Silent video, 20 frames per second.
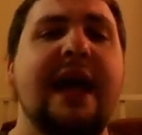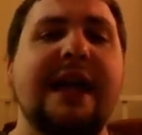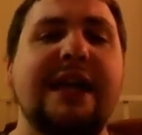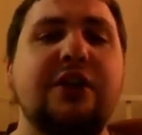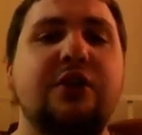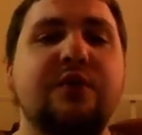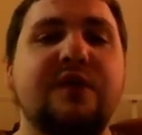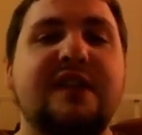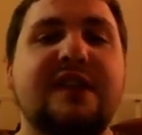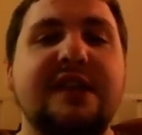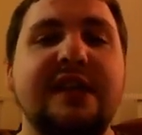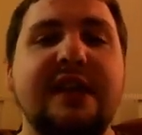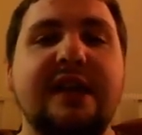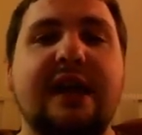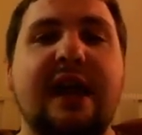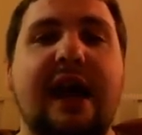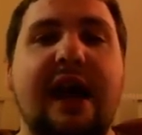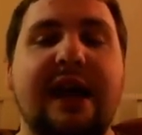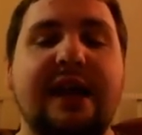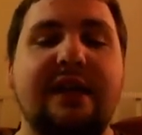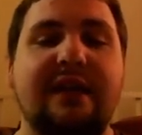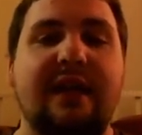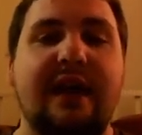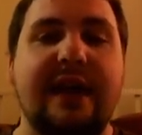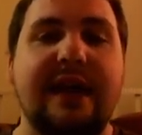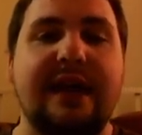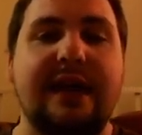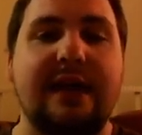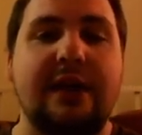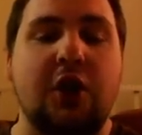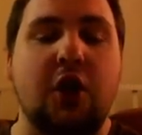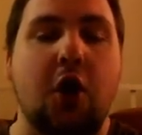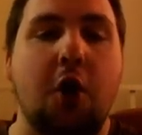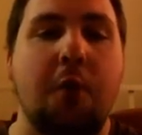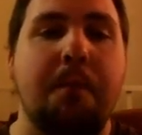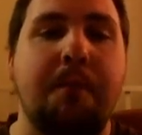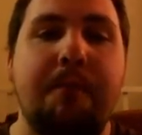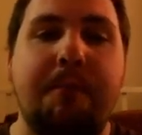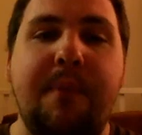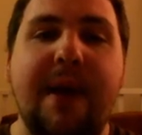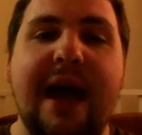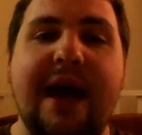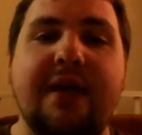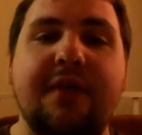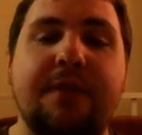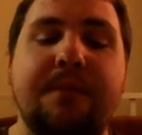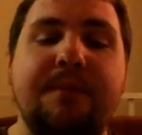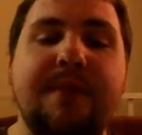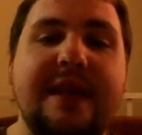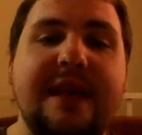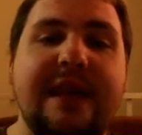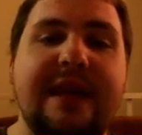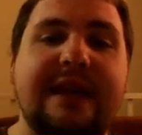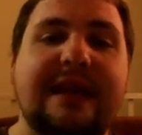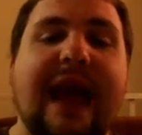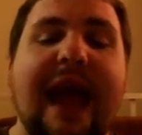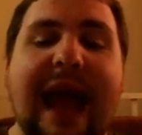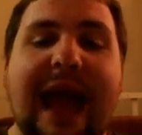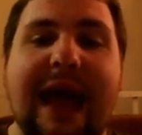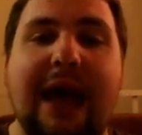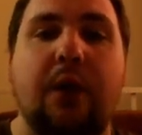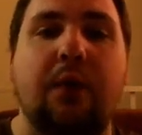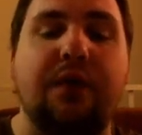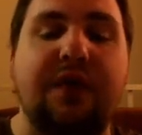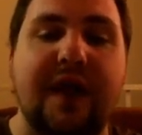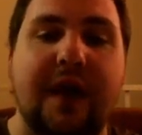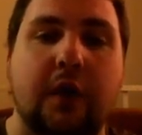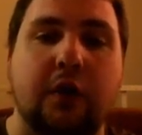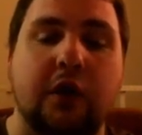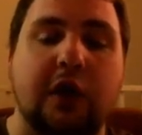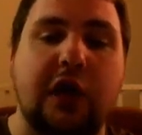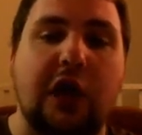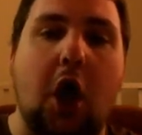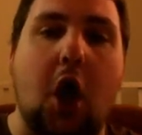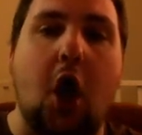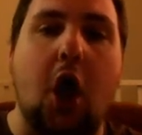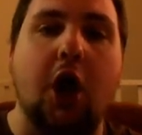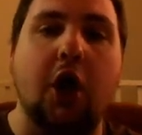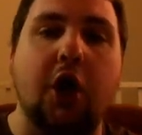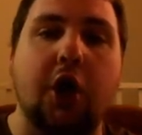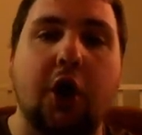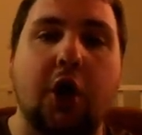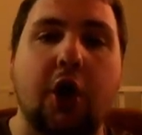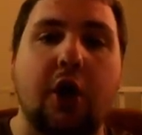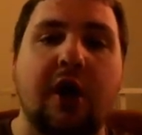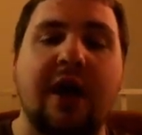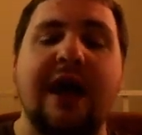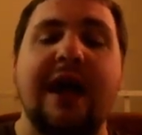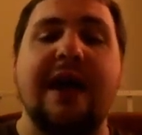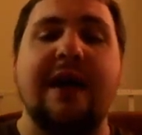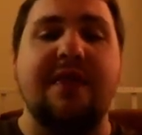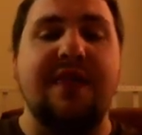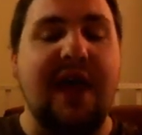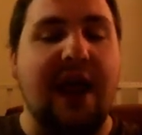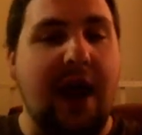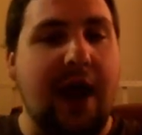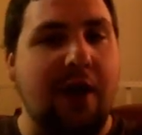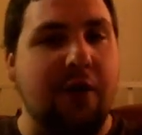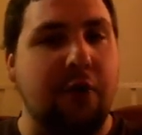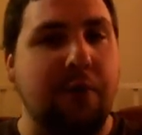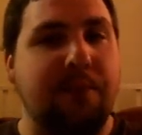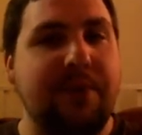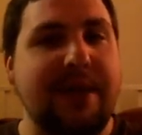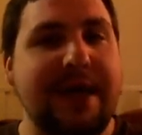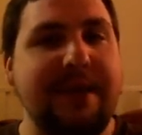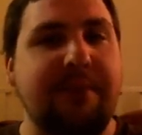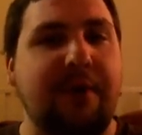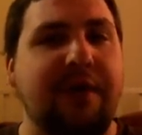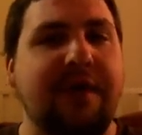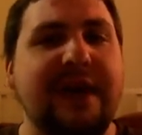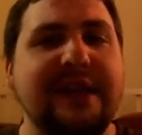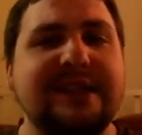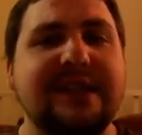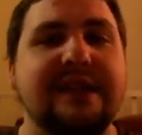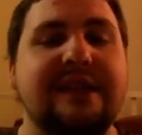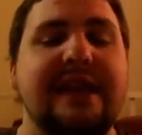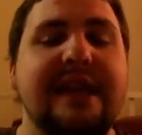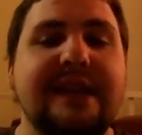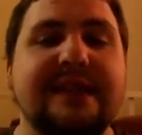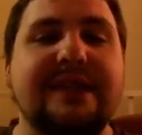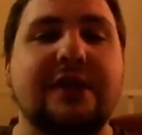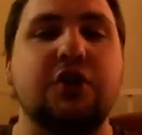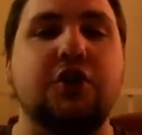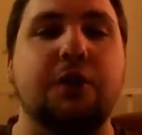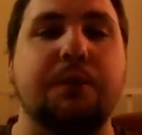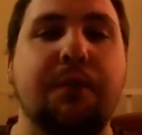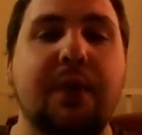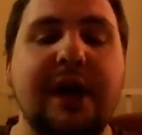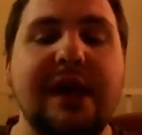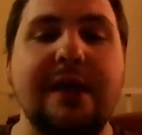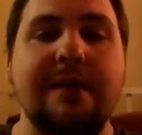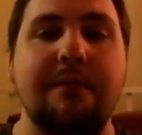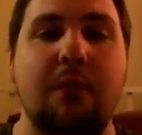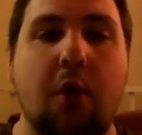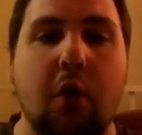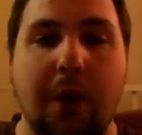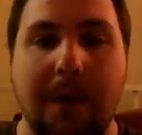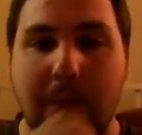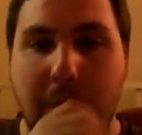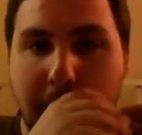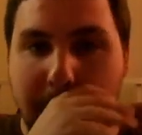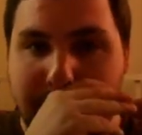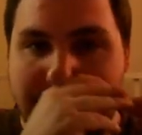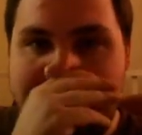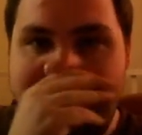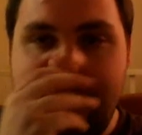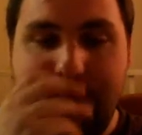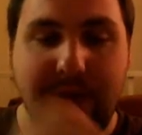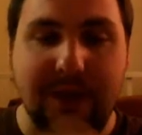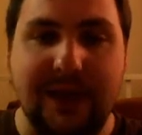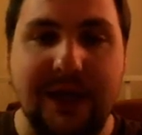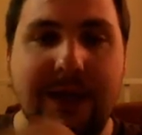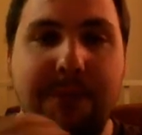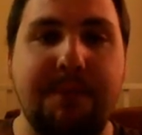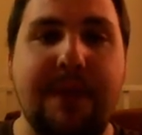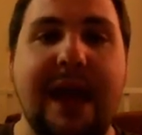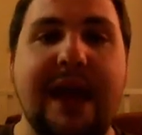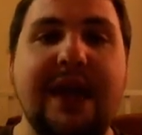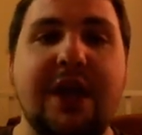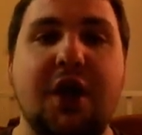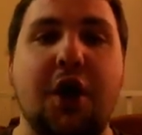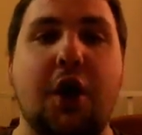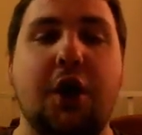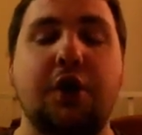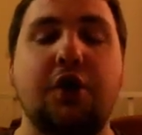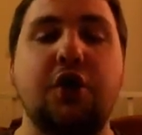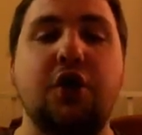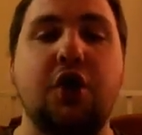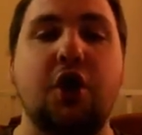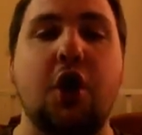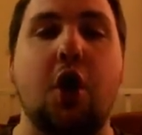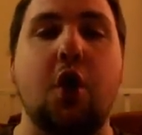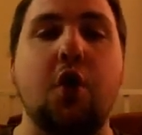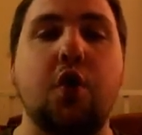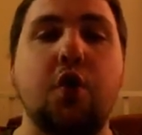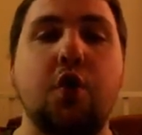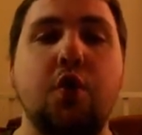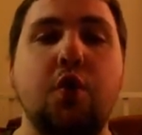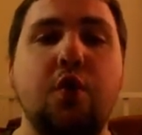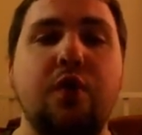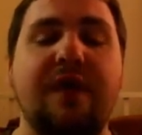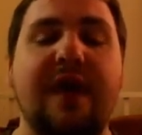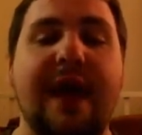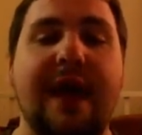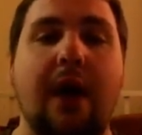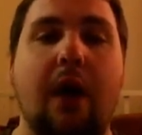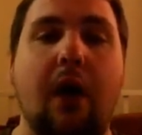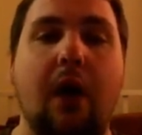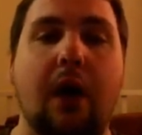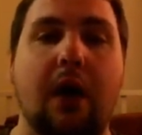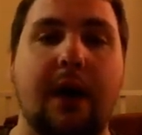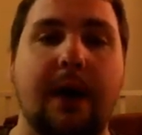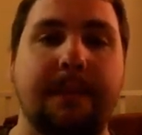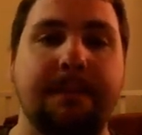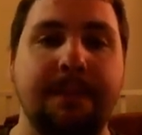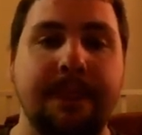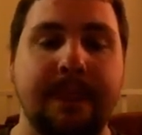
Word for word: And you see kind of like, you know, Beth being out there longer than other people. And that's the thing is, is you're bringing more and more people in depending on, you know, who they are